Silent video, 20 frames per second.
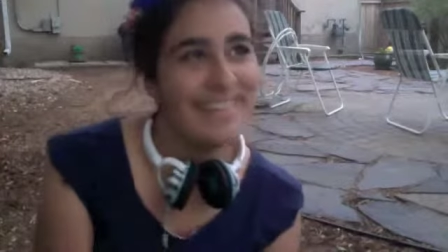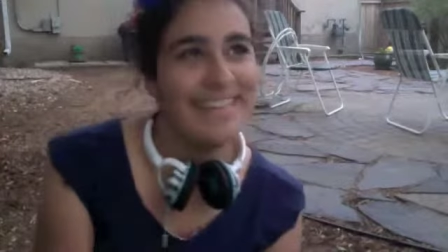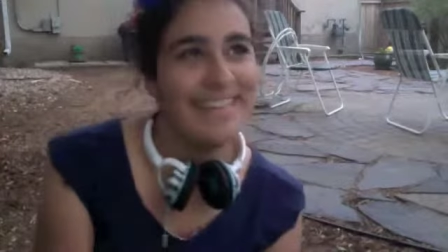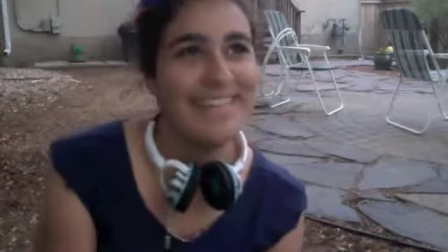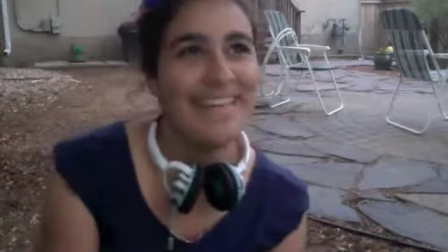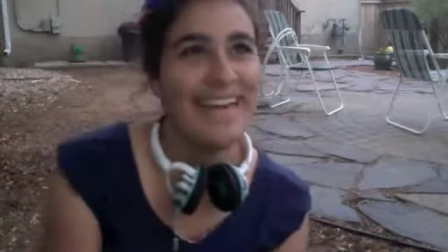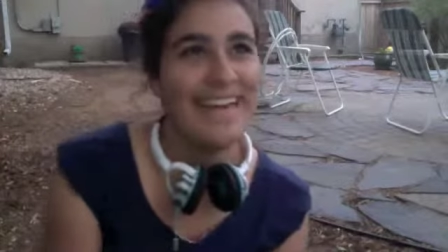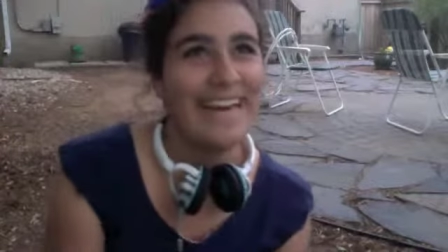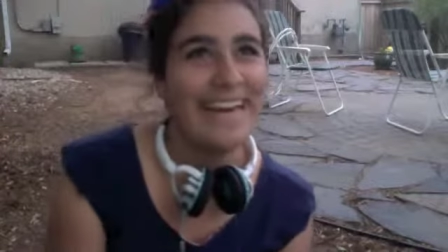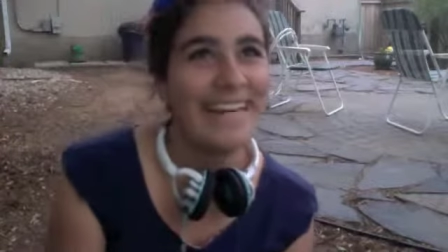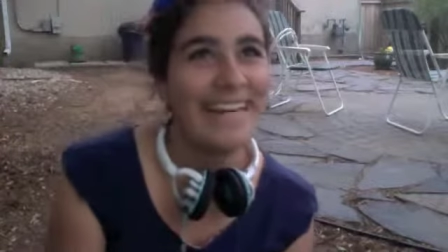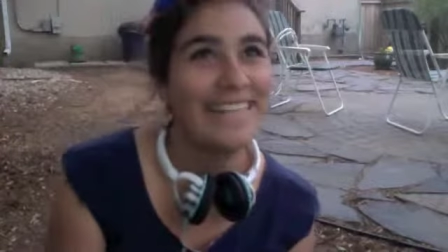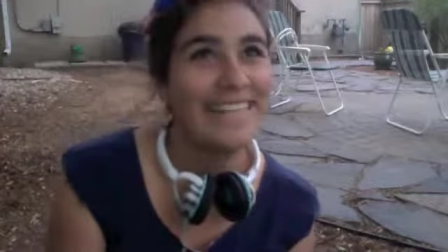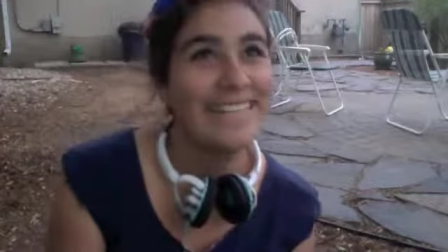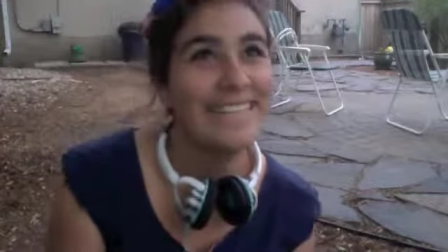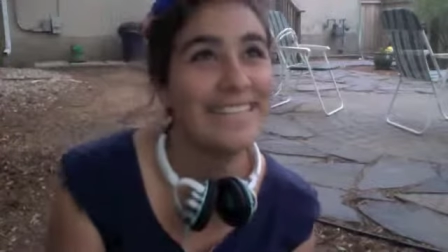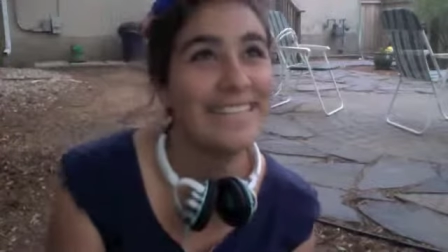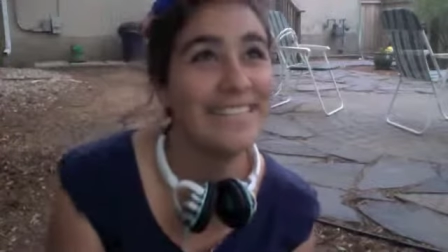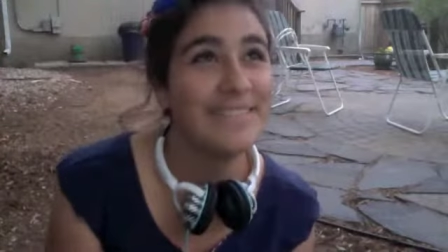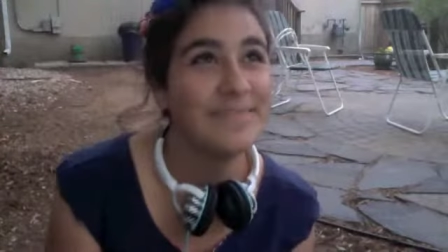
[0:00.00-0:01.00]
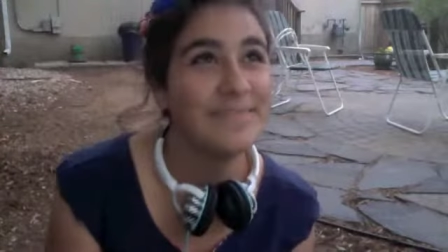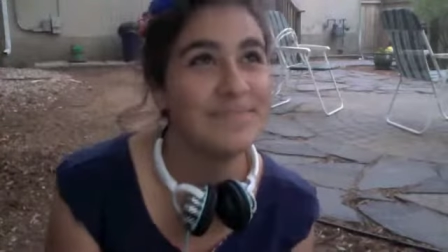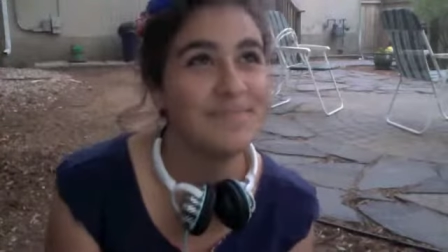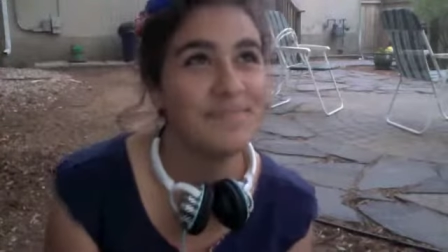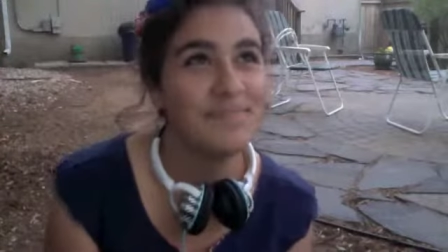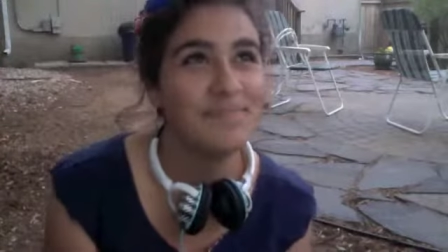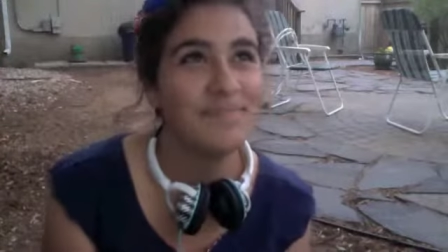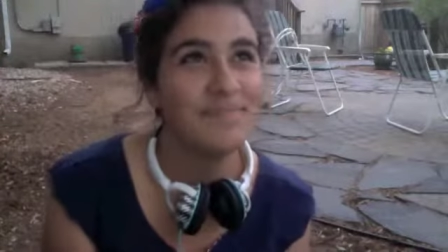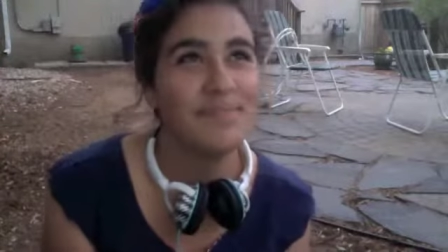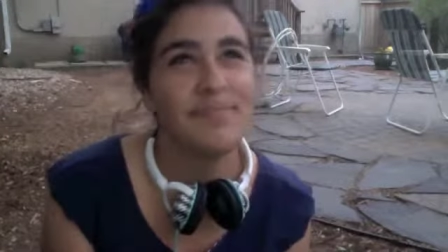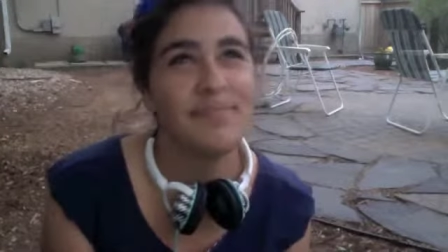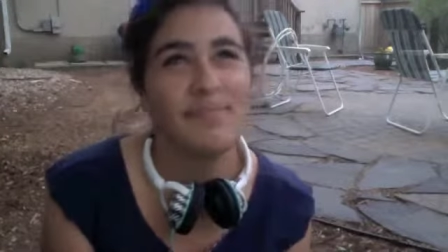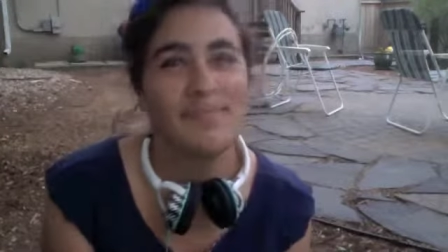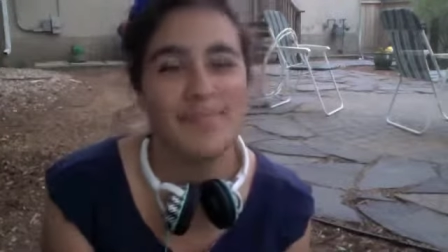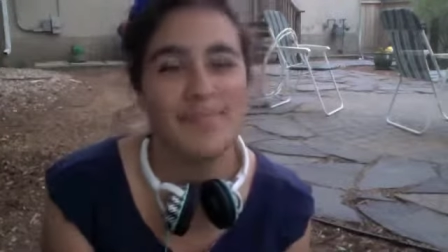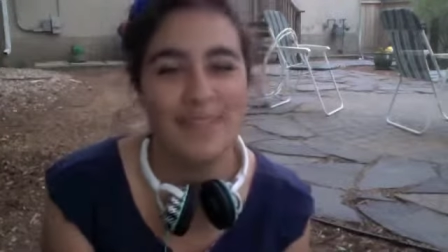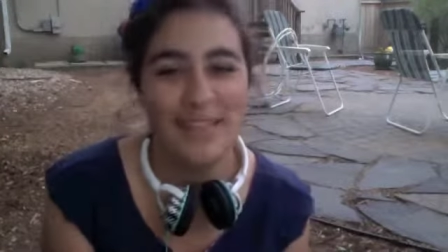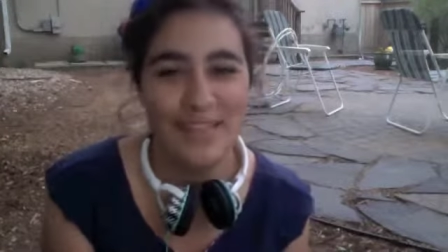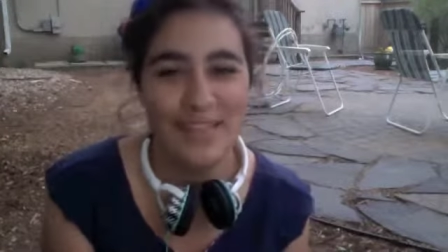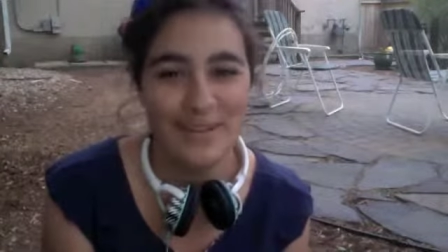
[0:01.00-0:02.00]
yeah.
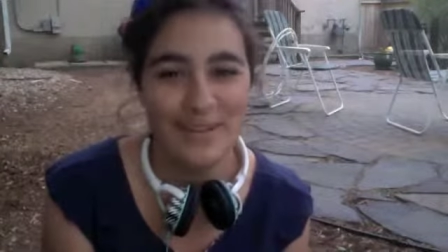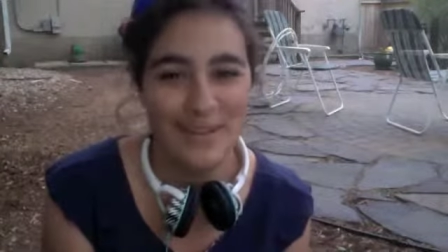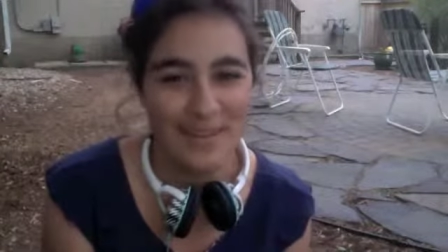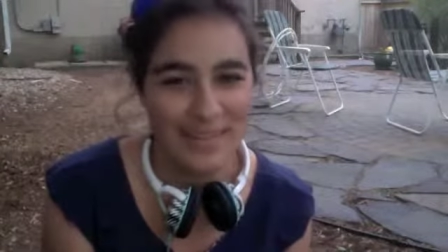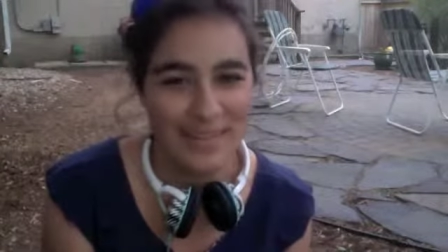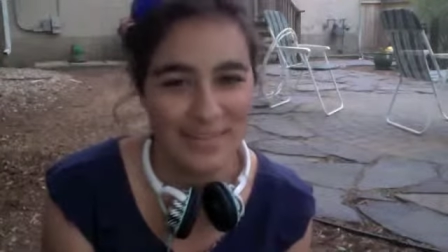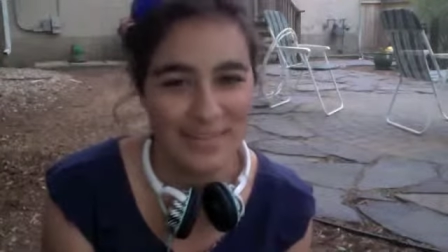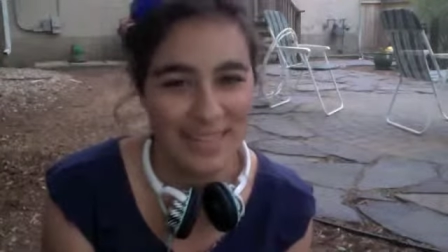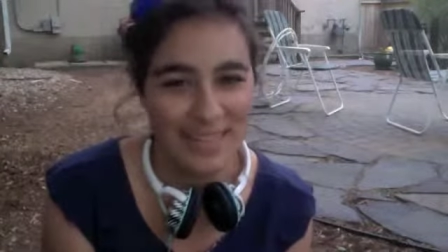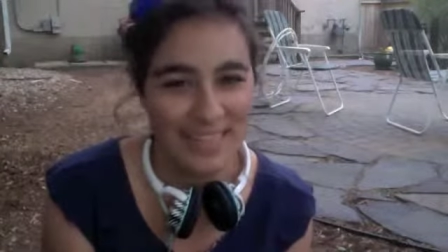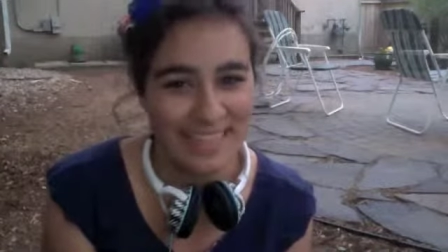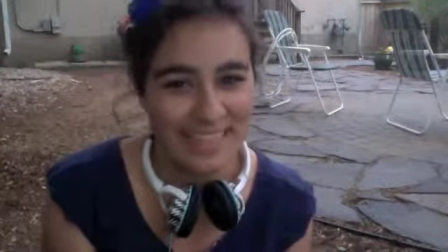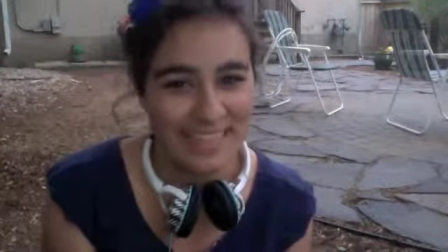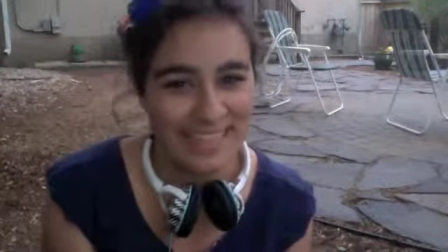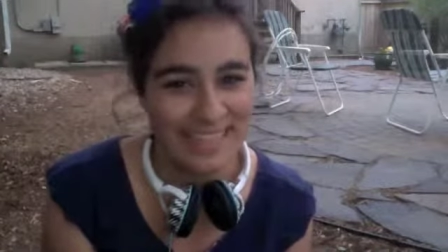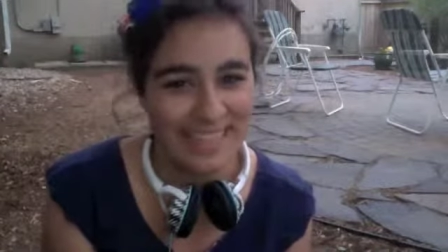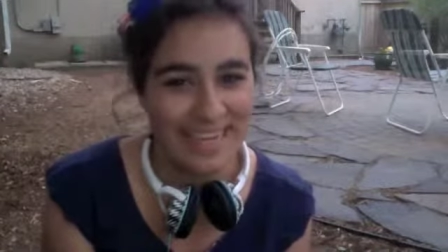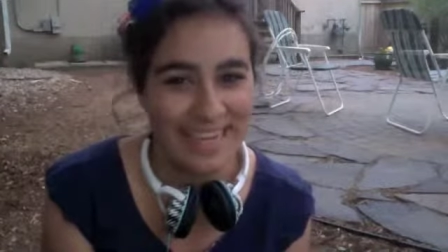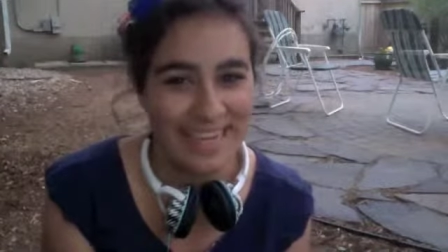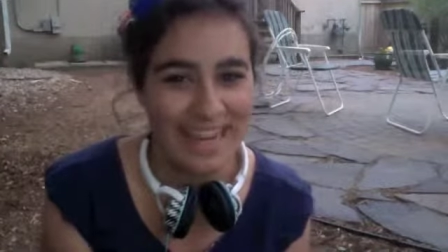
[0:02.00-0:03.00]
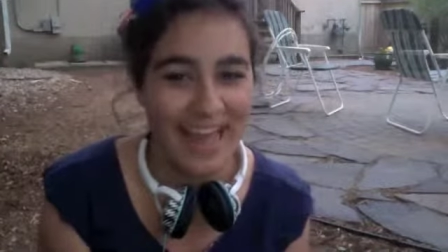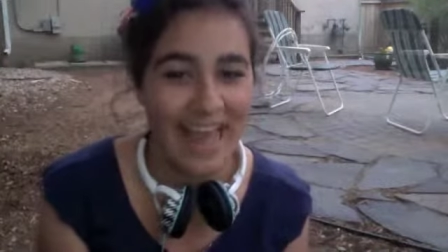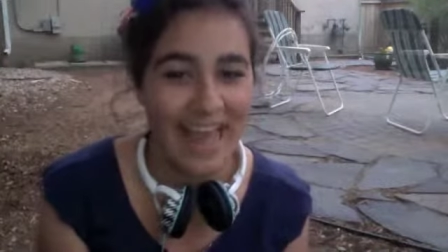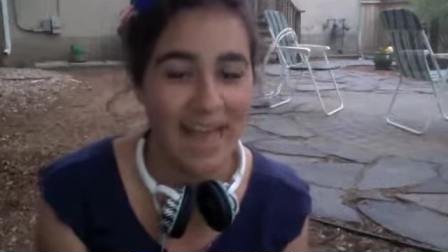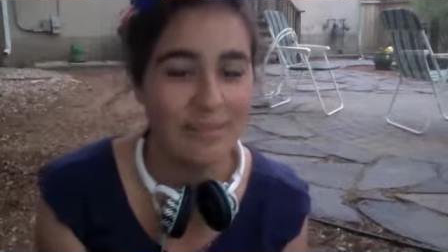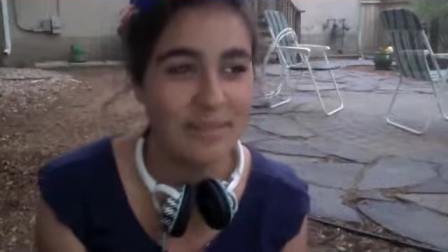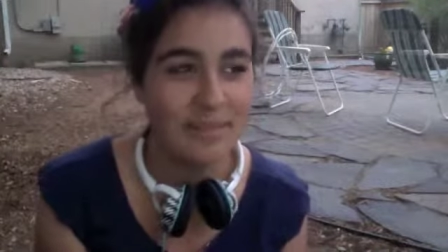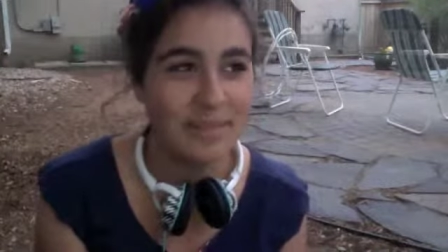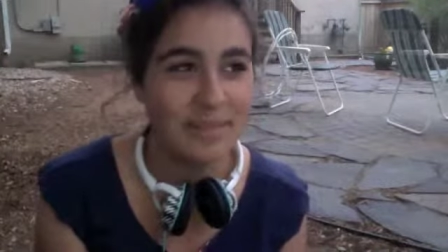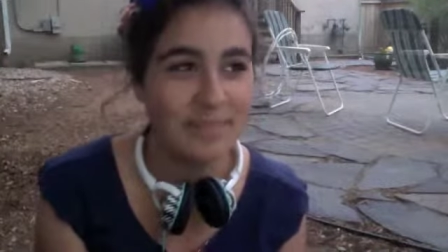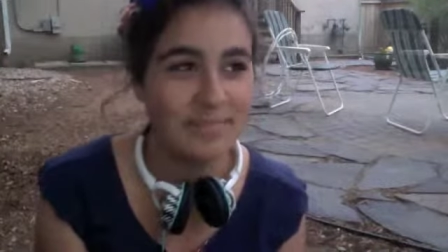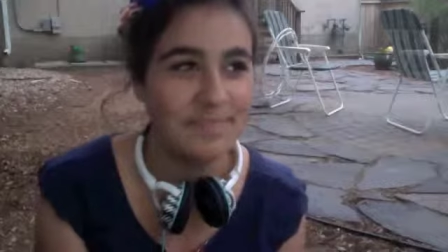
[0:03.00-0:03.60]
No idea if that's actually gonna happen,